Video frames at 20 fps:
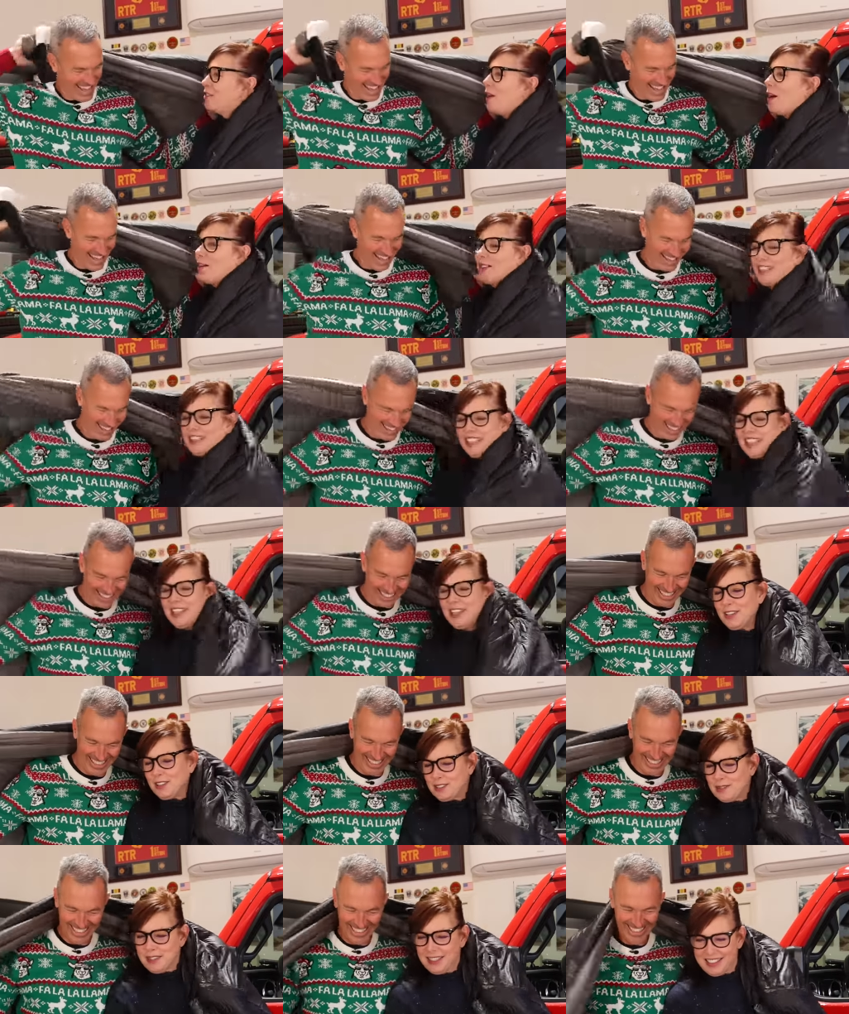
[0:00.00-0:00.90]
Speaker 1: you always
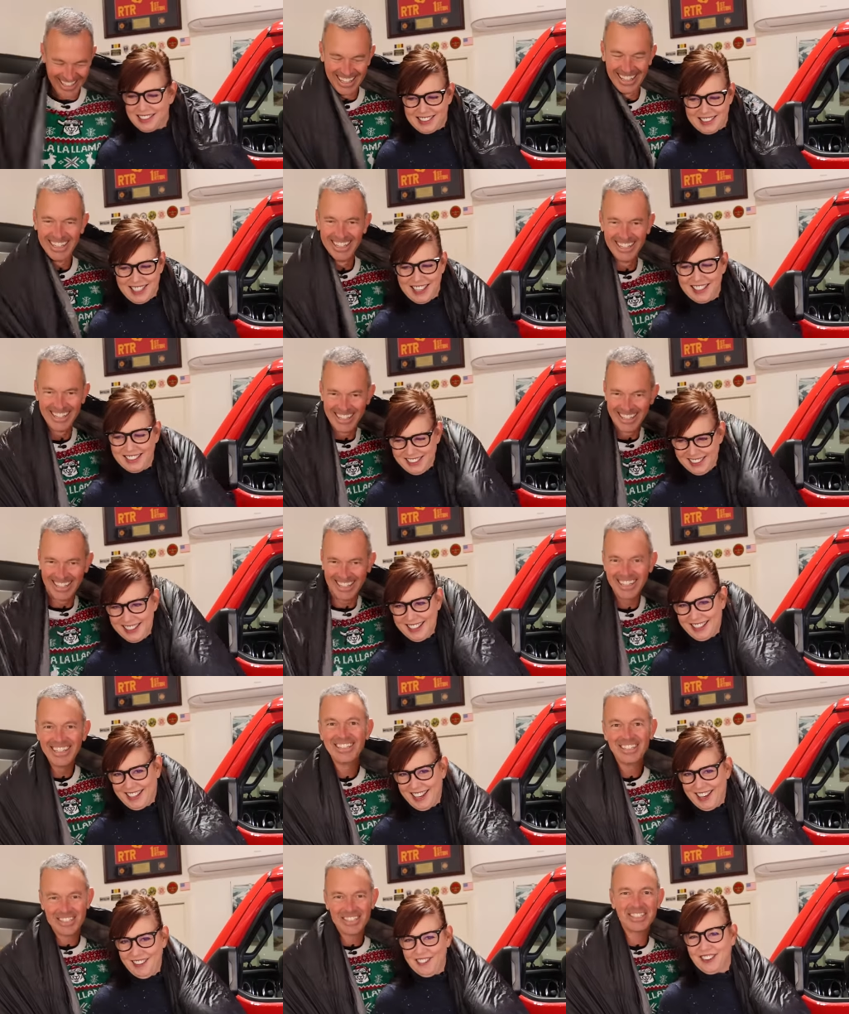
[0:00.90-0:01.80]
accuse me of
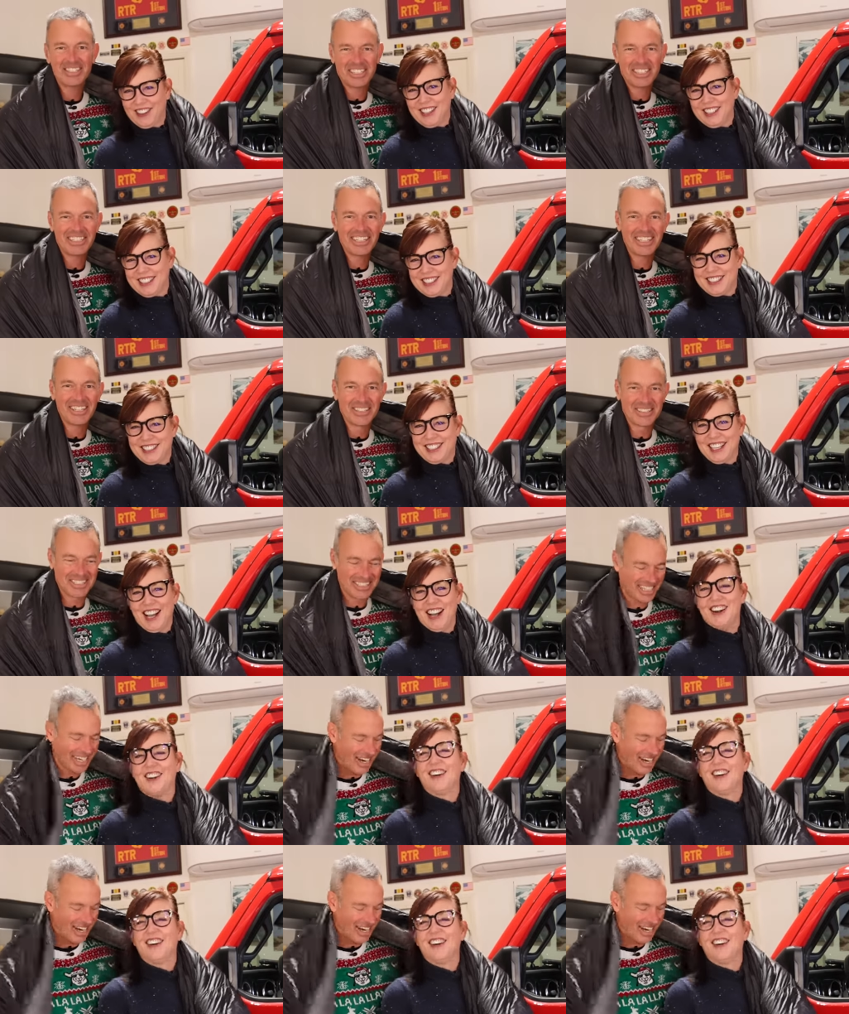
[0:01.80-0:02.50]
stealing the covers. She steals the